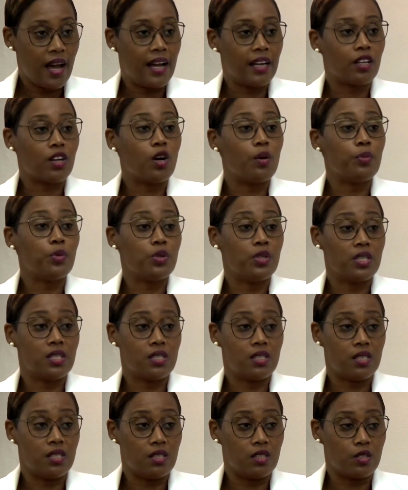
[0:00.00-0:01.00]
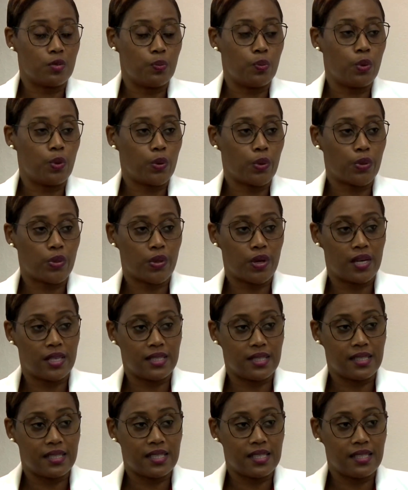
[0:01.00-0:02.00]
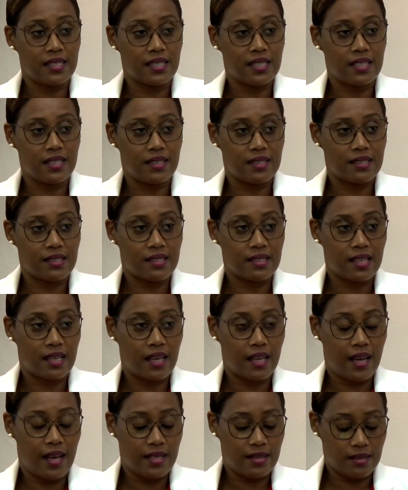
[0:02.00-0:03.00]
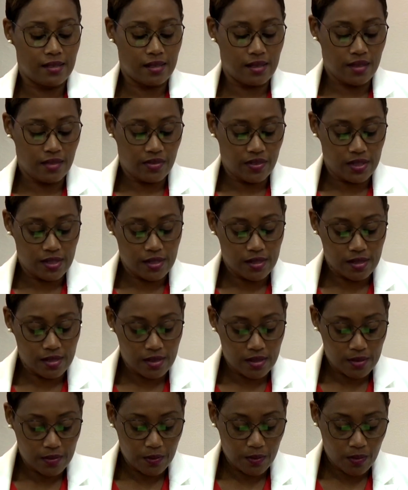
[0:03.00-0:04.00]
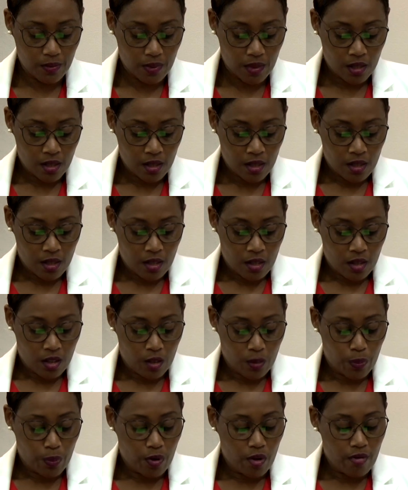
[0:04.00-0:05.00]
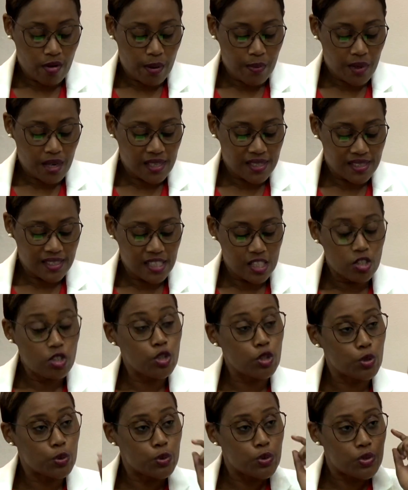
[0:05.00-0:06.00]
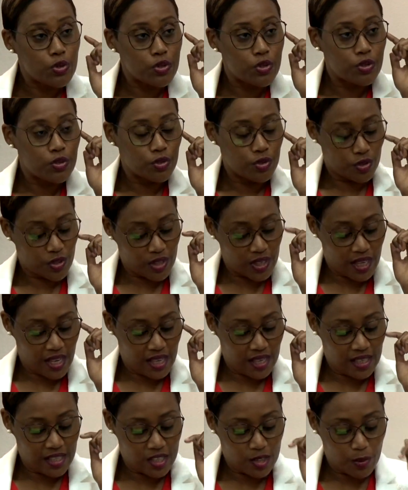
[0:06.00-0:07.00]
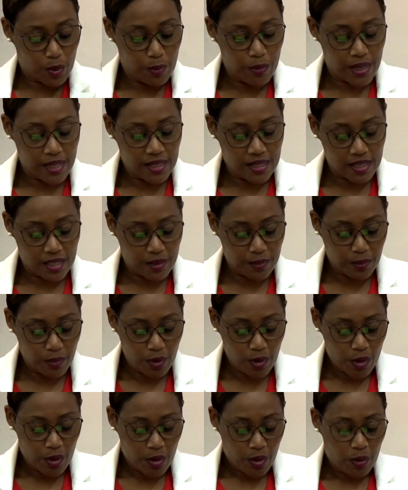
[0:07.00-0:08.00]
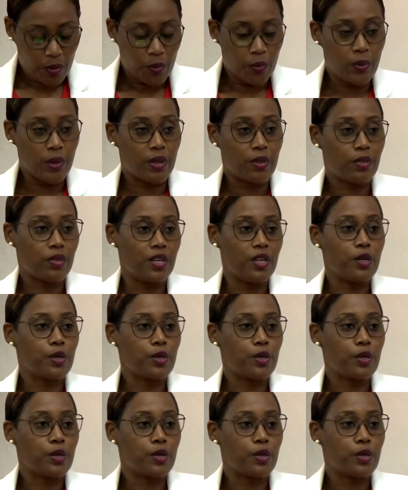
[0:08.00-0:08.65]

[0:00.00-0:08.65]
and communities, both on St. Kitts and Nevis. The program continues to gain its momentum with